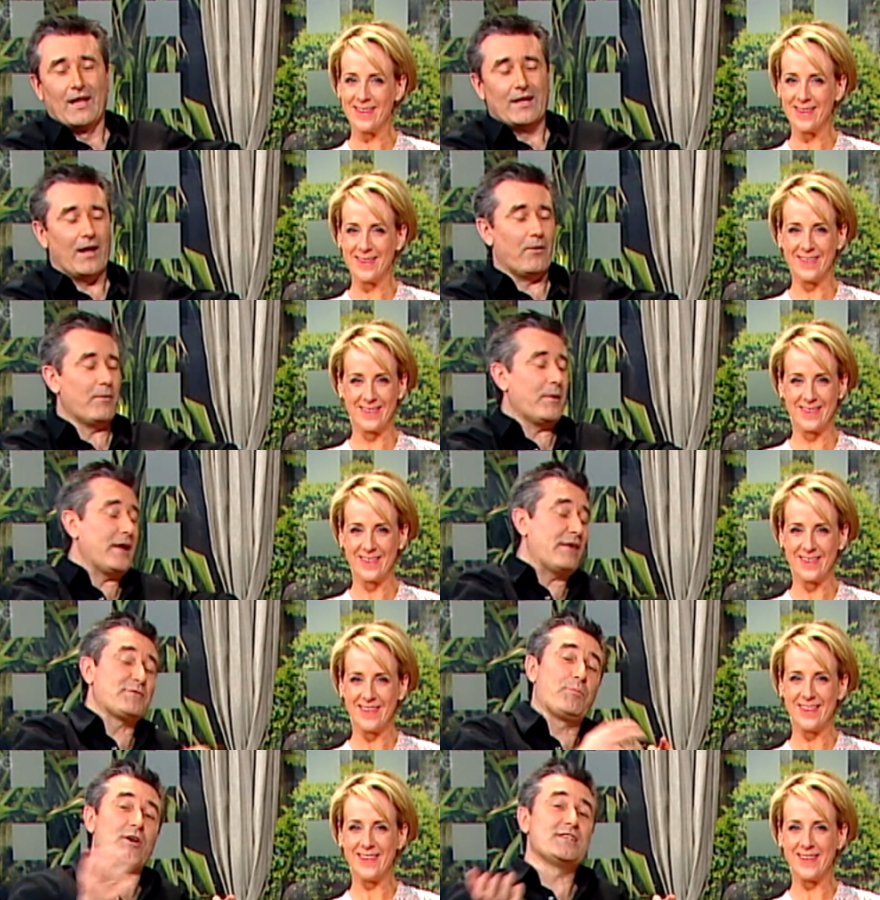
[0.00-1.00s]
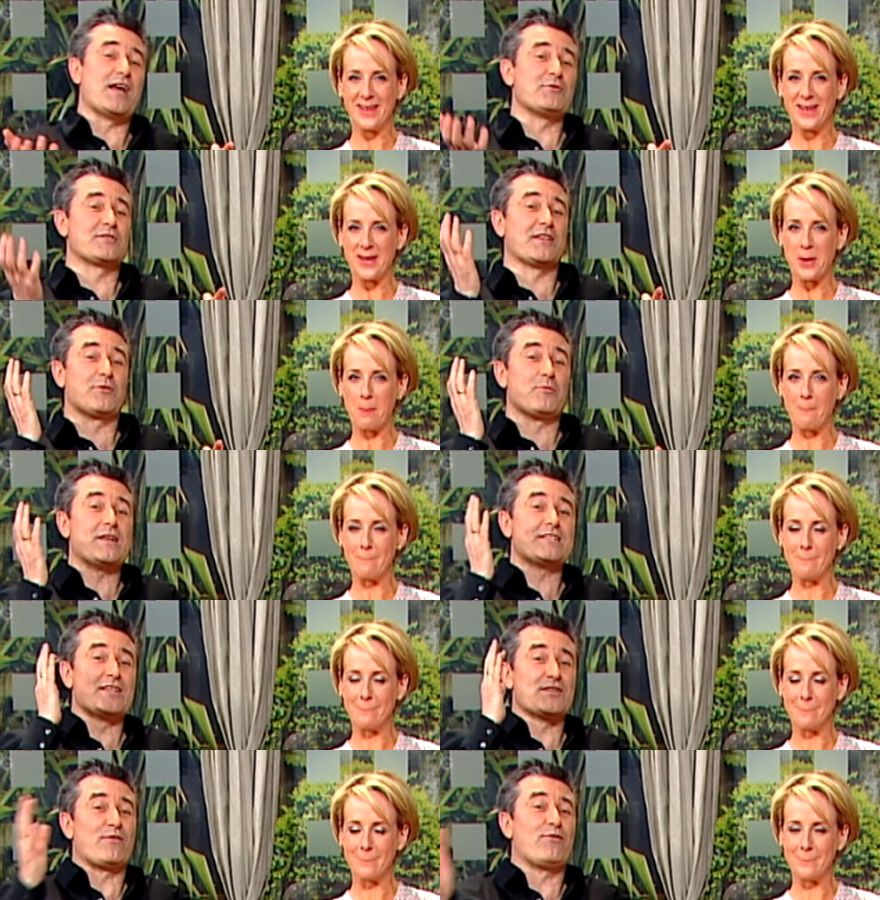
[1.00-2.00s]
Speaker 1: Now, we have to point out that the reason
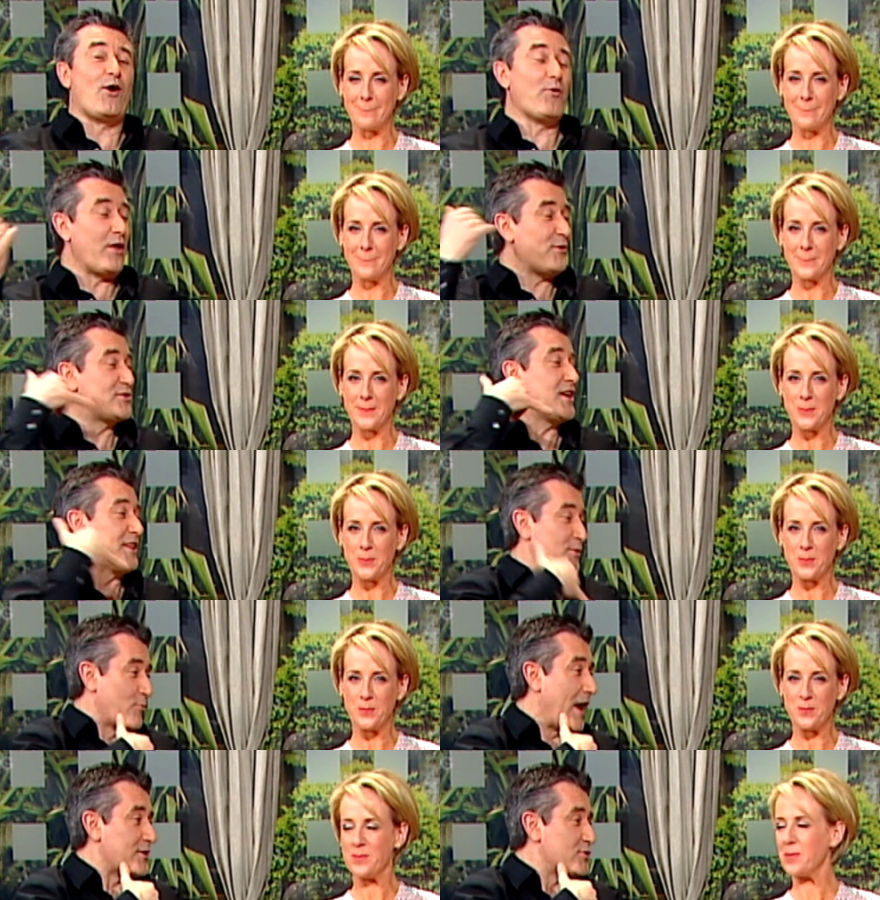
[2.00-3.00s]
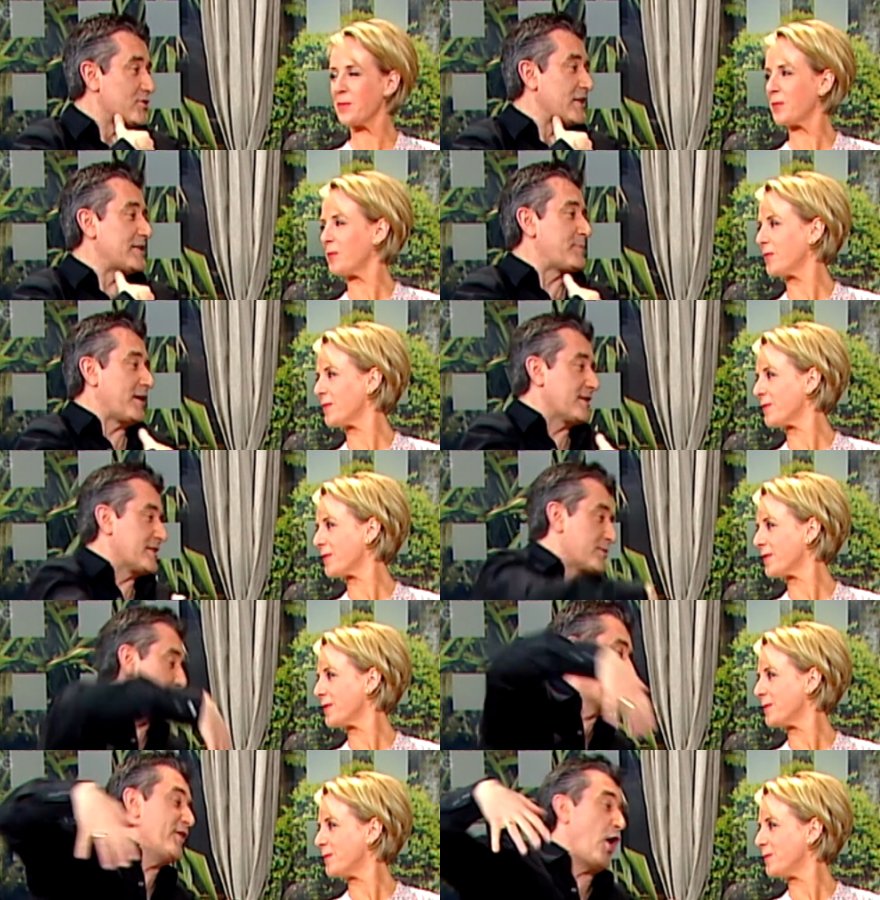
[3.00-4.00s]
there's a phone outside the ranch is because it's
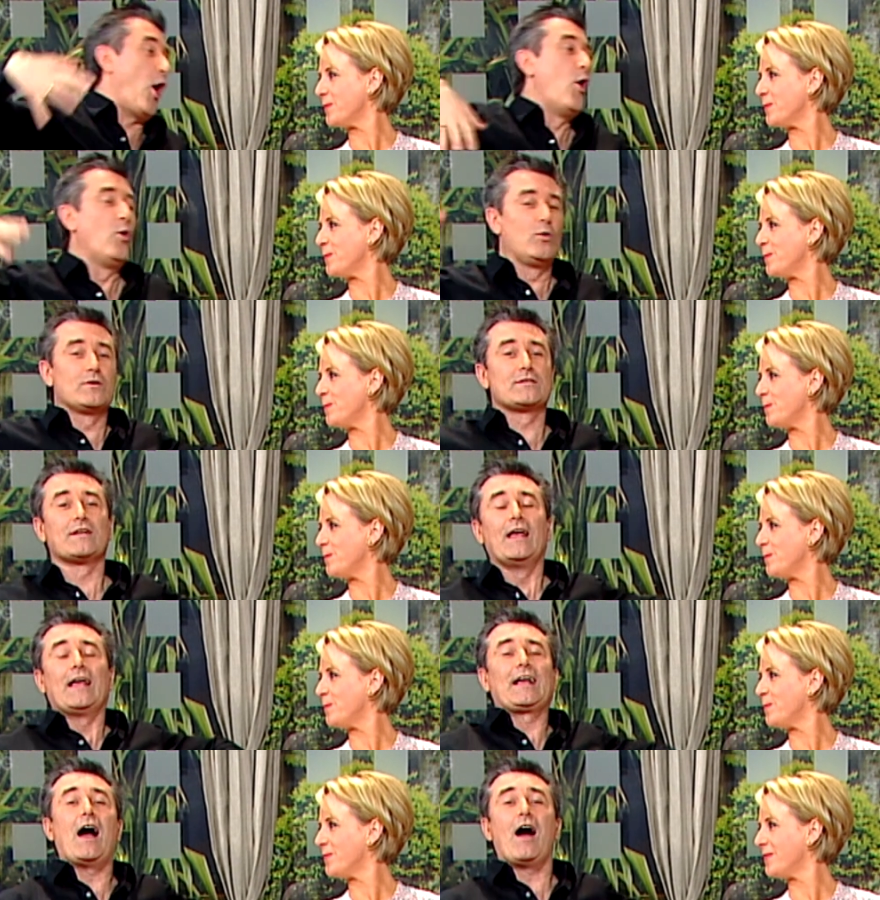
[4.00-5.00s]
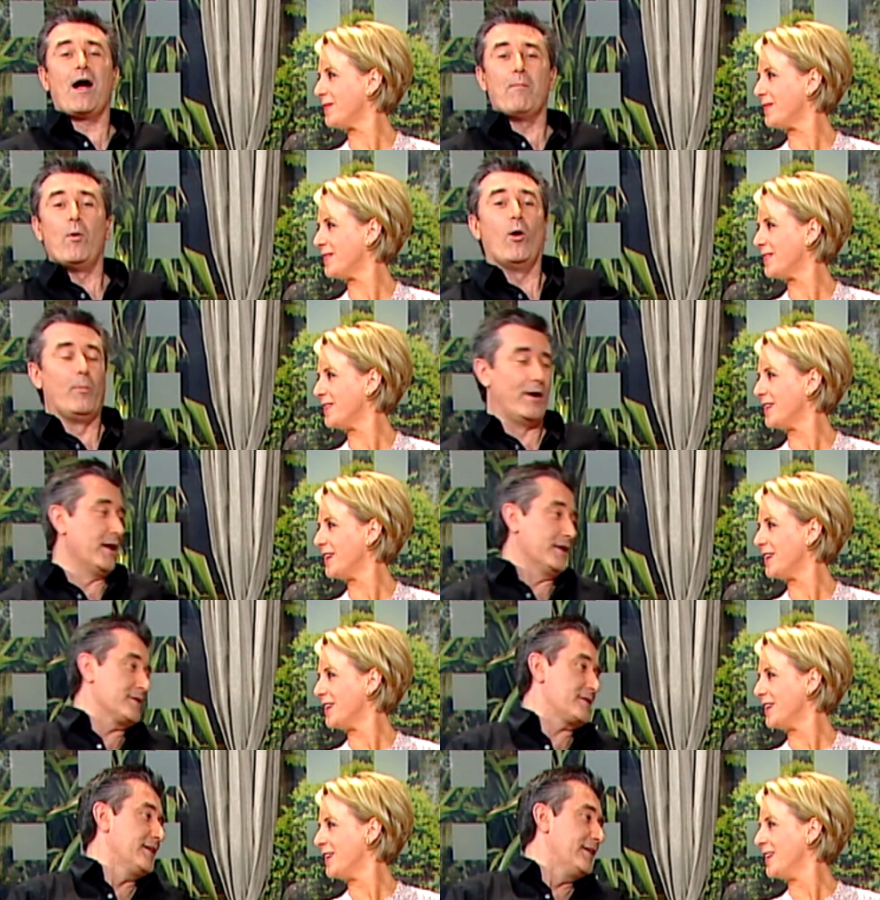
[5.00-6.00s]
one of the old car
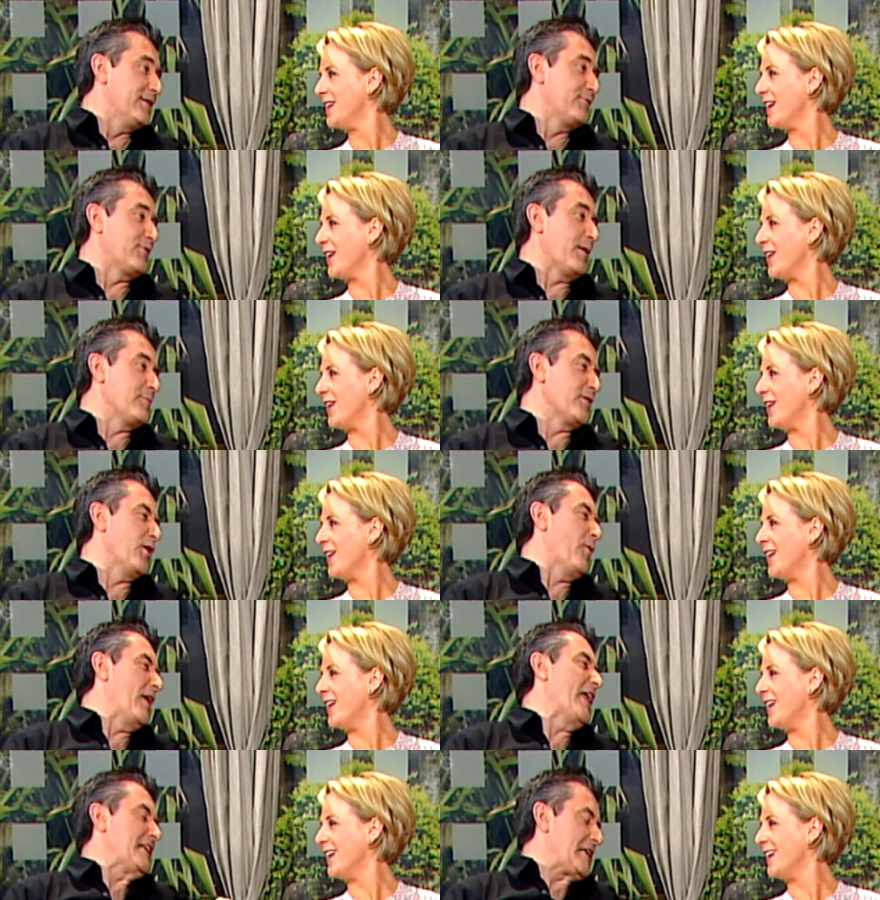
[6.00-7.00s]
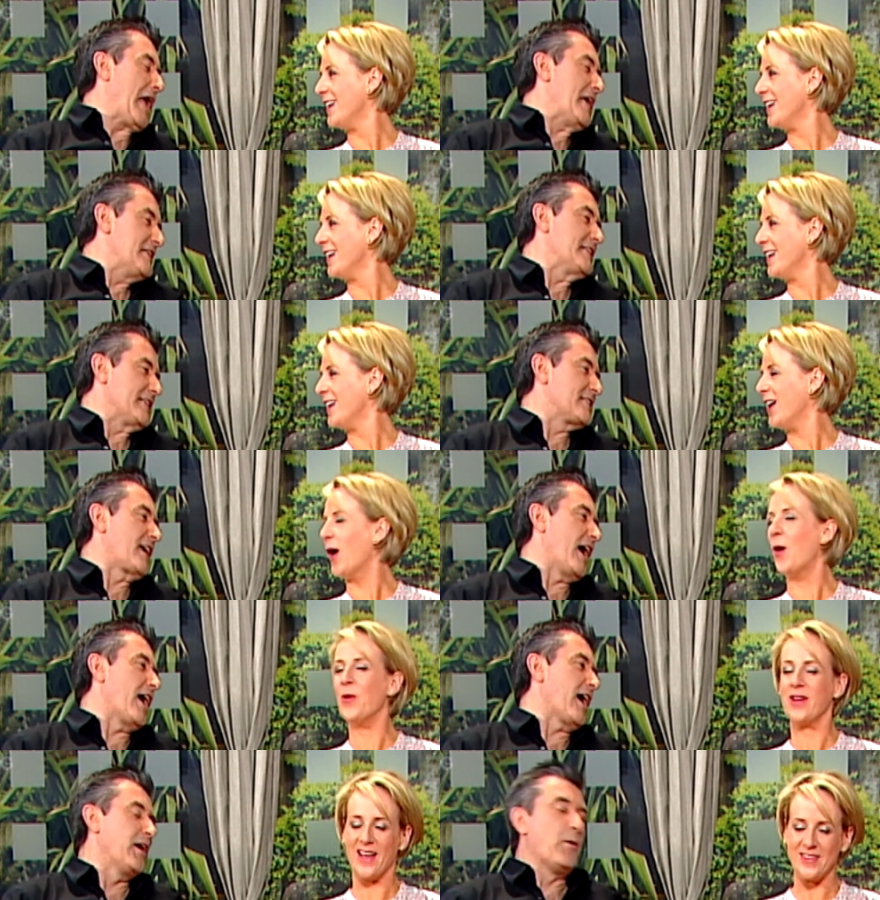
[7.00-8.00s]
mobiles from, you know, a late 80s car.
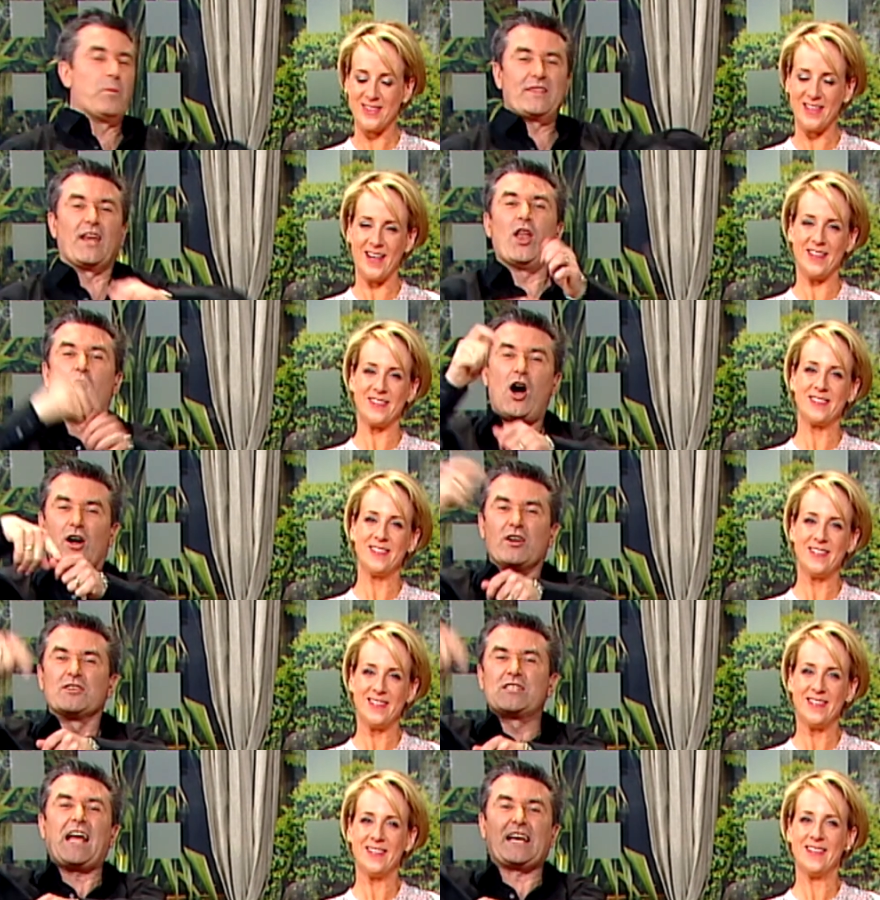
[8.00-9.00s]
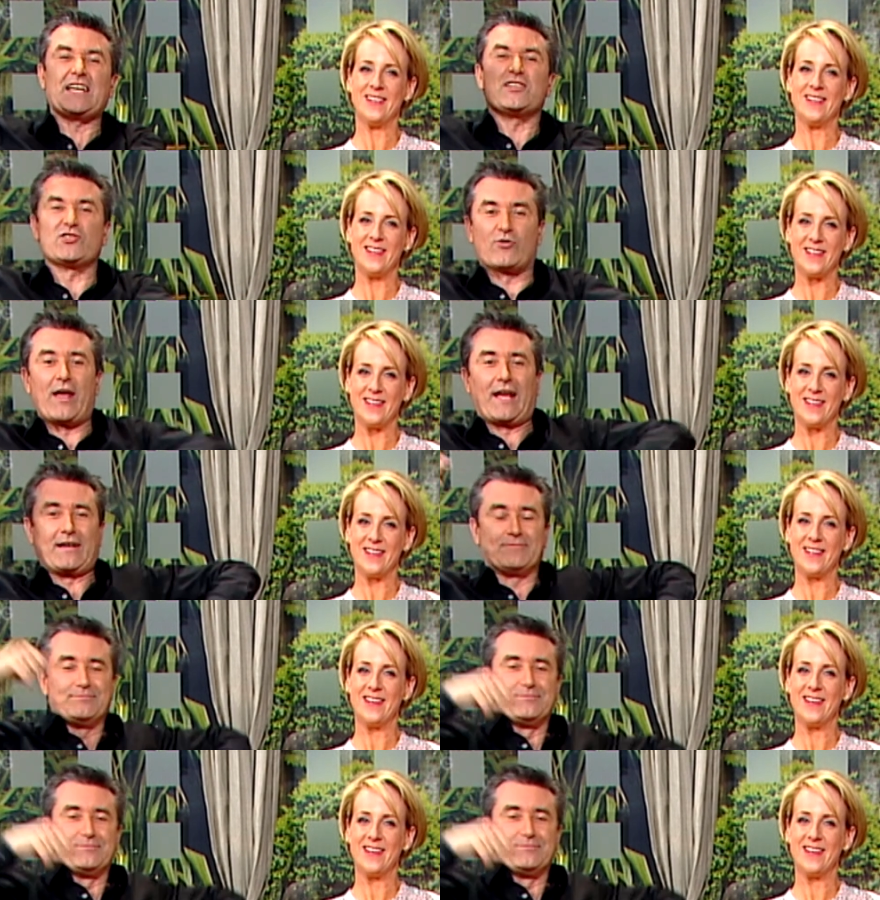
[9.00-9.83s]
Oh, yes, With yes. the long, dangly string.